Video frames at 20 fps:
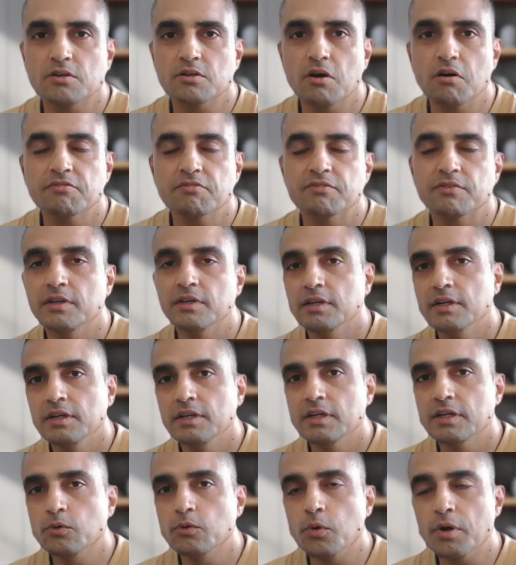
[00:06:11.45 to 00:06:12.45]
of
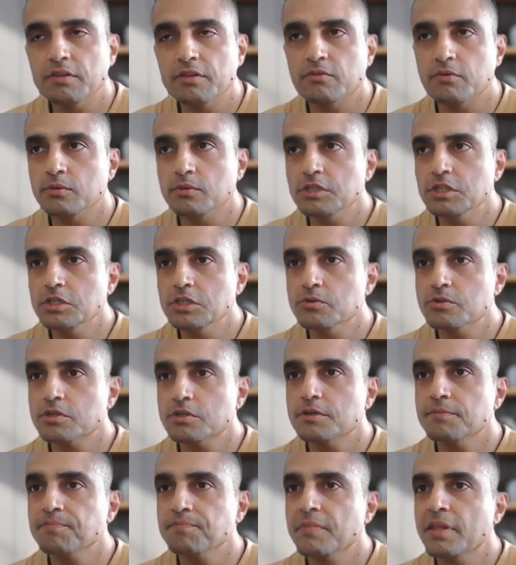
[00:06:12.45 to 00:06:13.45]
going through the
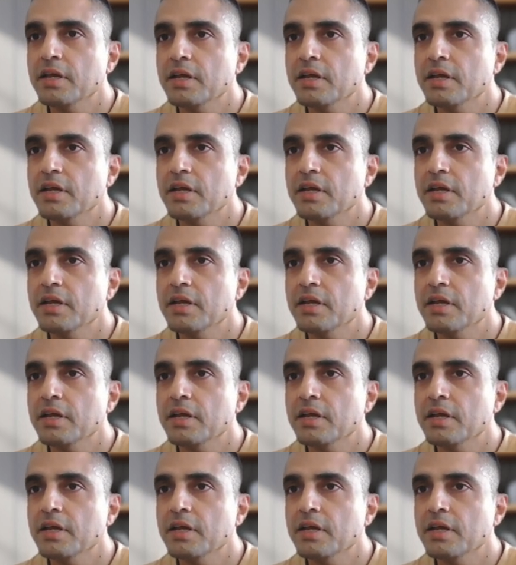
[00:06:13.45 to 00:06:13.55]
user.